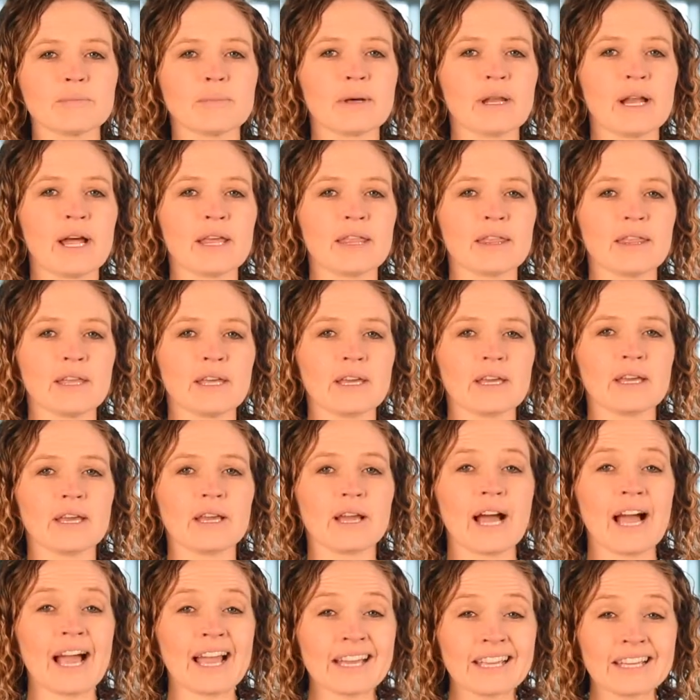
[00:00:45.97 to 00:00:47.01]
but I
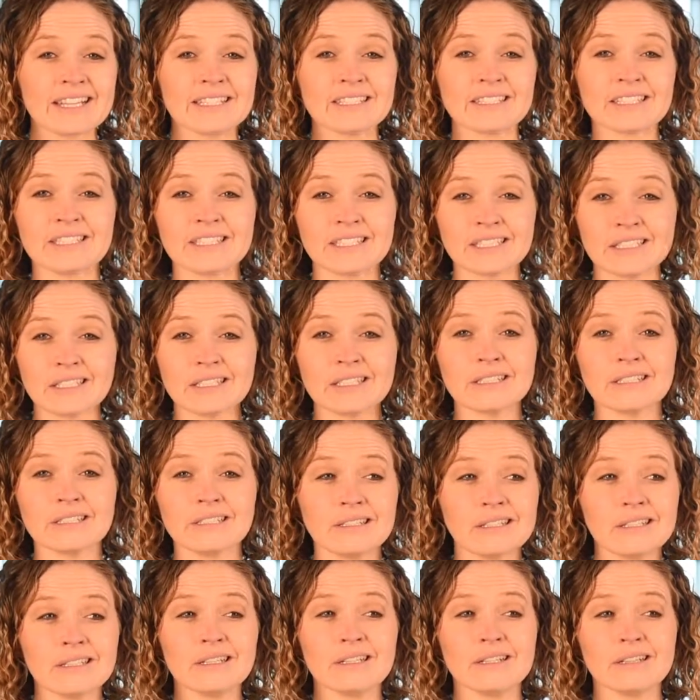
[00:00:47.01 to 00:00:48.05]
think I can still